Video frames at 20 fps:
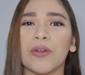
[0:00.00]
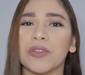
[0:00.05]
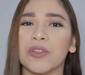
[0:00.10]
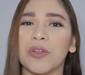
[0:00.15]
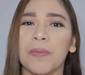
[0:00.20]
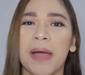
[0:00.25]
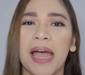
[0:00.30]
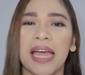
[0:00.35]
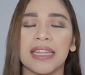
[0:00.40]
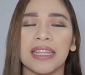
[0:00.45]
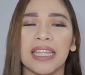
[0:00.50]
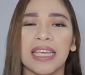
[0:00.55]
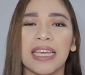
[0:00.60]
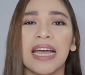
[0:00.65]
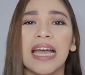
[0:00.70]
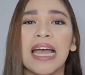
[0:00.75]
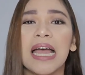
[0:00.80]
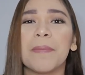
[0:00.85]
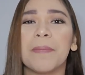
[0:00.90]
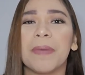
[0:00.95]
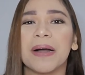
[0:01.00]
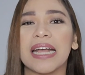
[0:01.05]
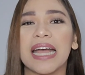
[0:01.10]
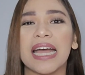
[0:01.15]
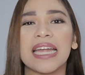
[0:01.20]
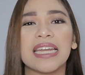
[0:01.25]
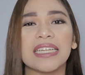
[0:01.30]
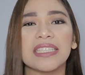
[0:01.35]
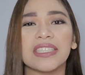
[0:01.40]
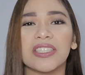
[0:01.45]
automatic
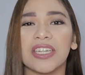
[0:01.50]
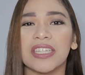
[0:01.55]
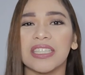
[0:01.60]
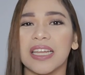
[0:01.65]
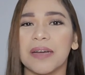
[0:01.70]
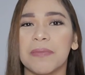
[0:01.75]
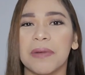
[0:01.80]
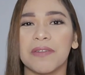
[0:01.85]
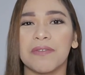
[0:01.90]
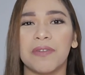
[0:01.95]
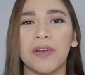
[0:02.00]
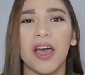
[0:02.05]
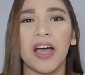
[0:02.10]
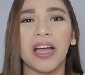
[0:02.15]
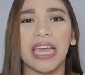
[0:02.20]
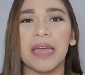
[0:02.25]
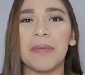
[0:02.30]
pagka nag-start ka mag-vlog,